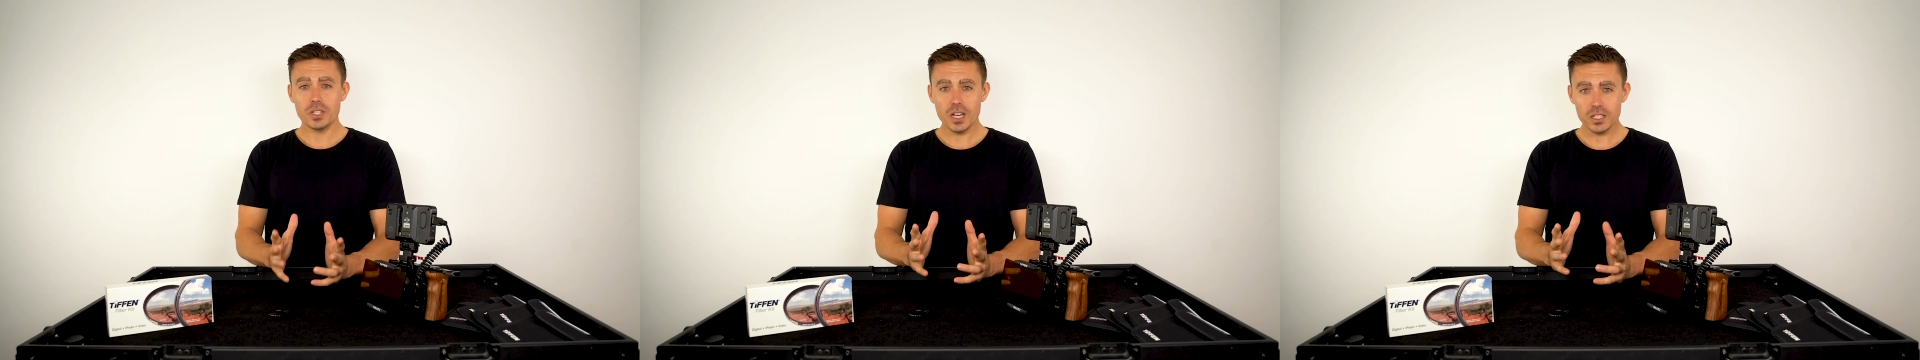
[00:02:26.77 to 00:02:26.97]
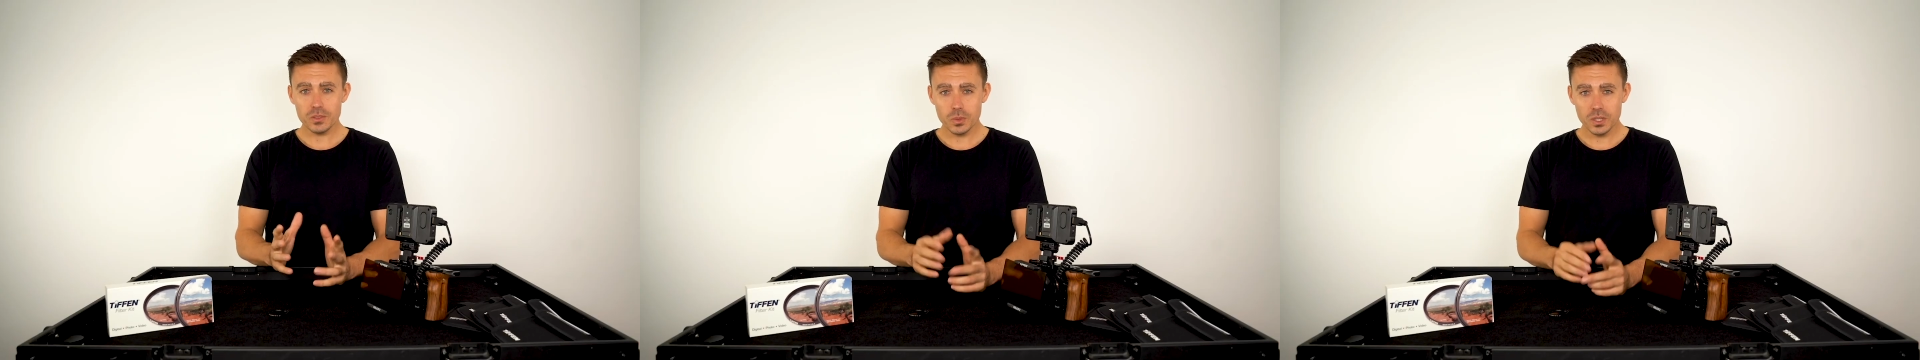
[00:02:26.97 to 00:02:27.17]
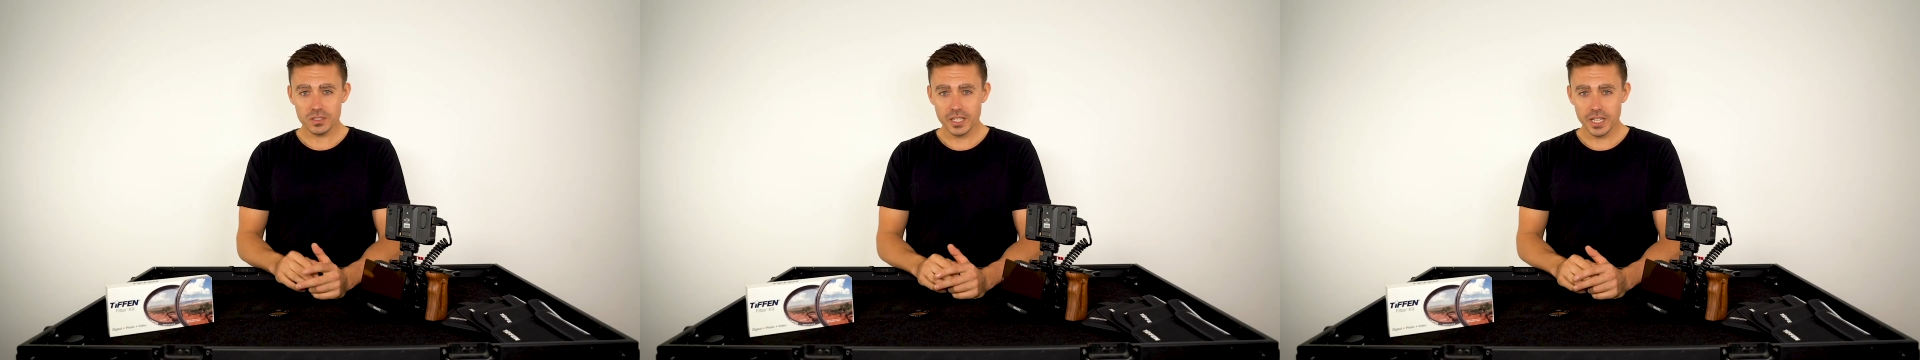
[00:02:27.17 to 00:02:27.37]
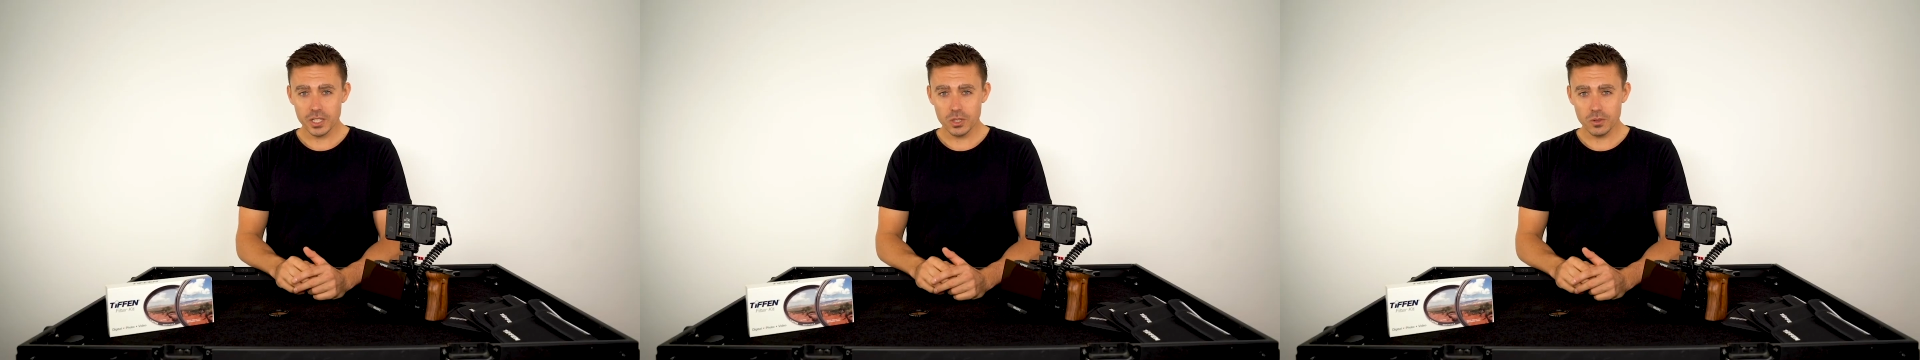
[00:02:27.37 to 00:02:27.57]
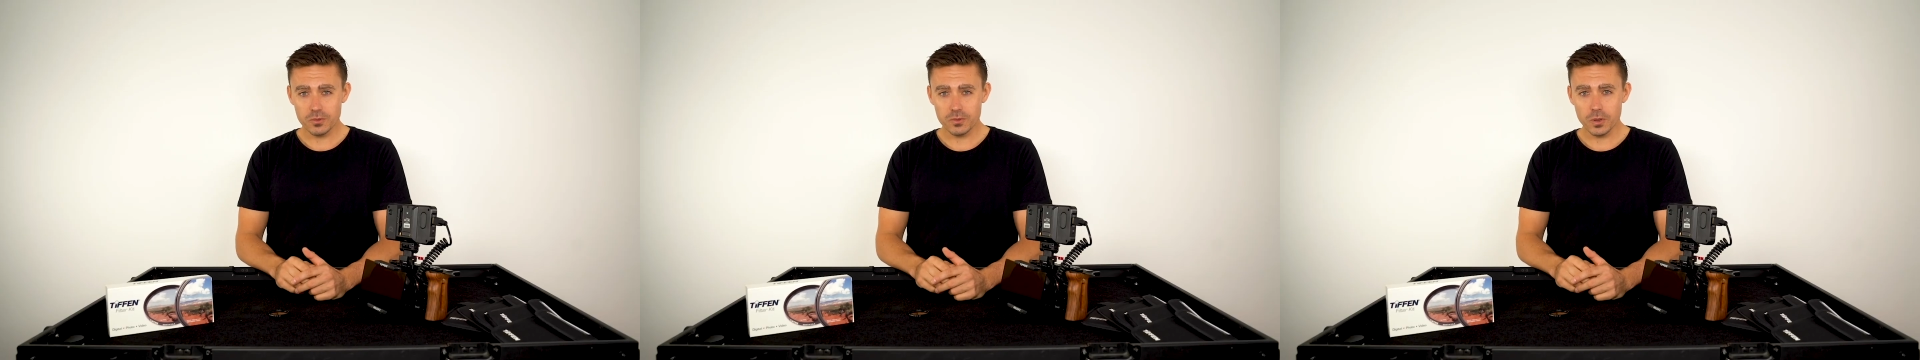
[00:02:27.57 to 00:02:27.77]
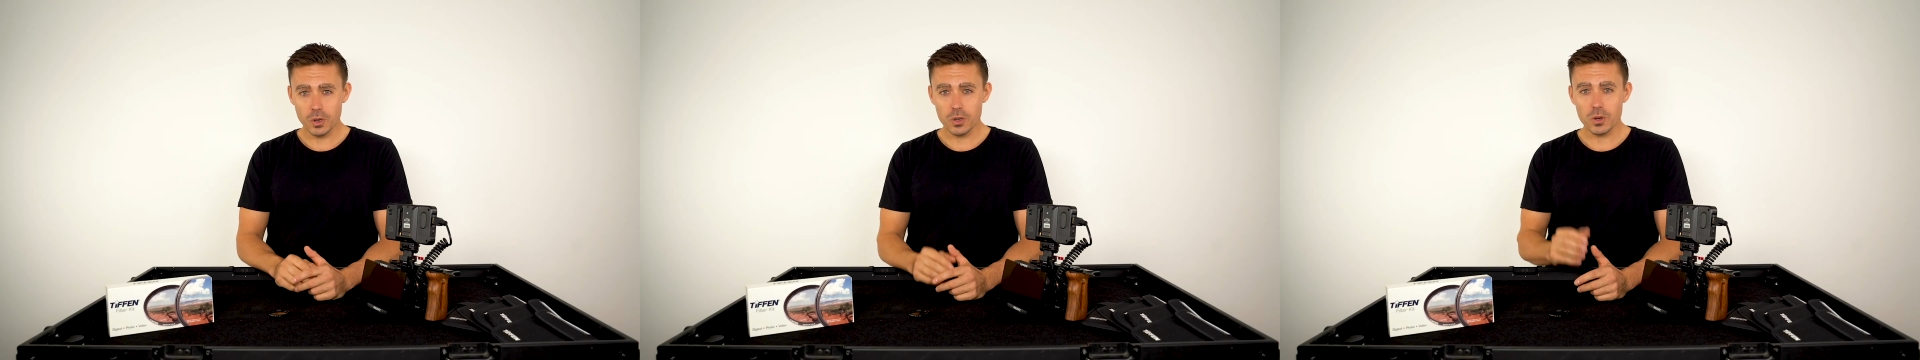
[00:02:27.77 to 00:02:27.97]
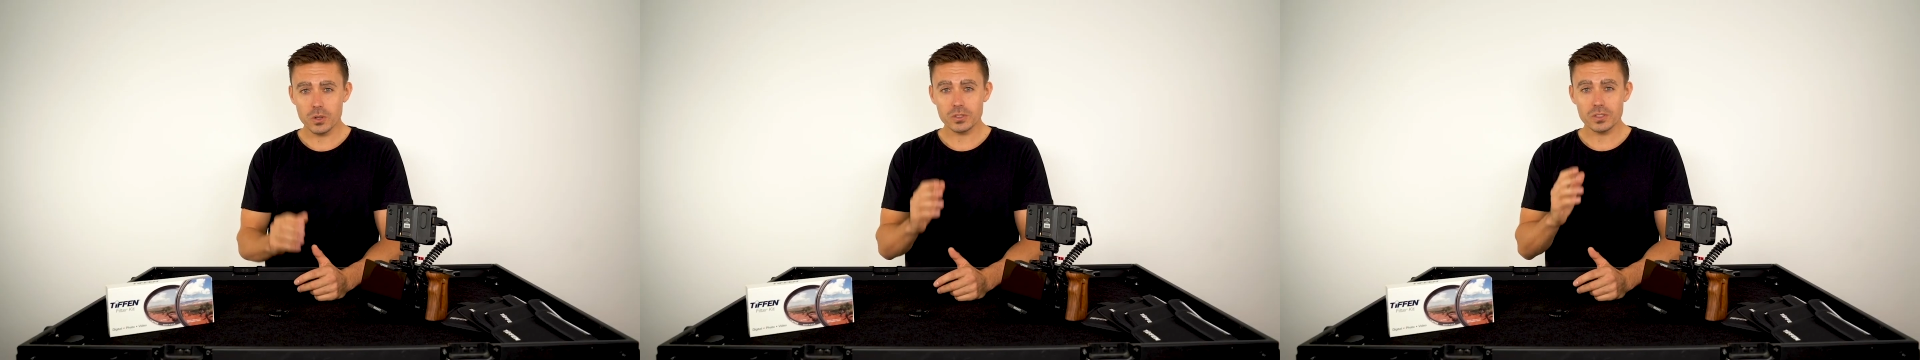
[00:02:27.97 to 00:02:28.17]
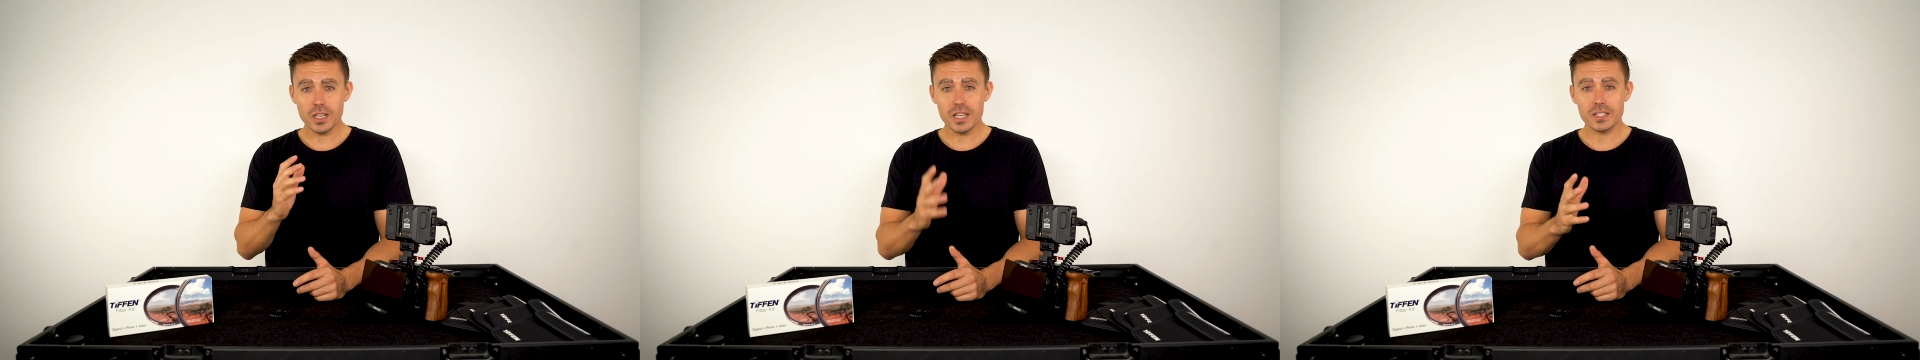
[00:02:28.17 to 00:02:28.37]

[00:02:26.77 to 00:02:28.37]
you guys want to take your photos